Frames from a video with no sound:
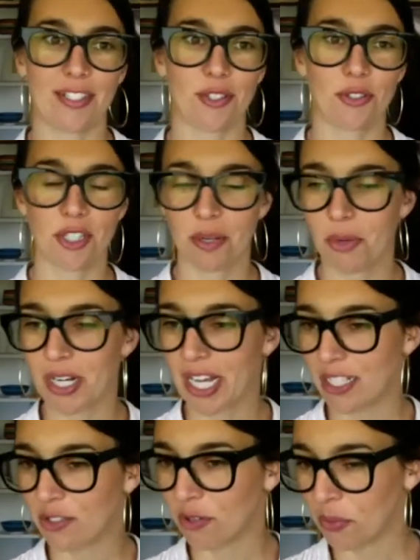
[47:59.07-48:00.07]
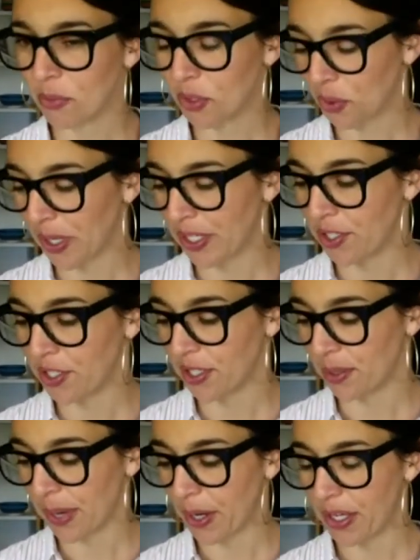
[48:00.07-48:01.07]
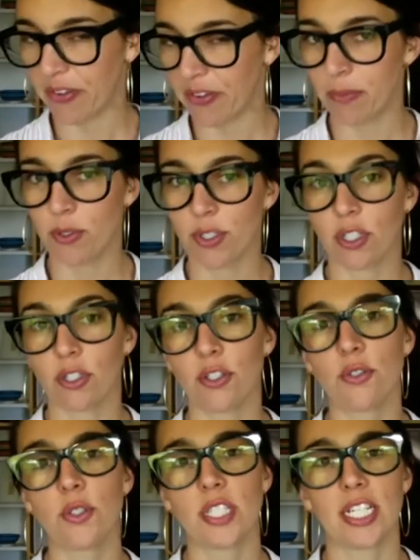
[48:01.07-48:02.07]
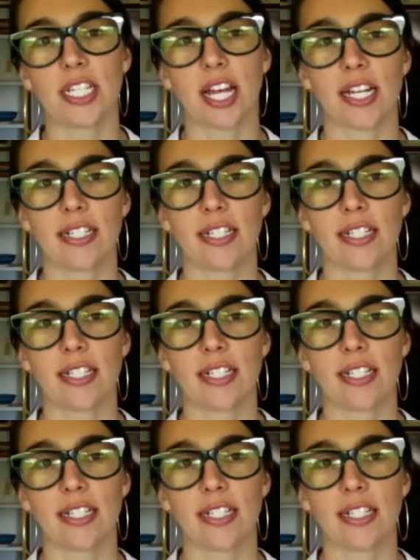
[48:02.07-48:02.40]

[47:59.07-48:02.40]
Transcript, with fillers: Susan, I want to ask one more question about if I'm using loose tea and not a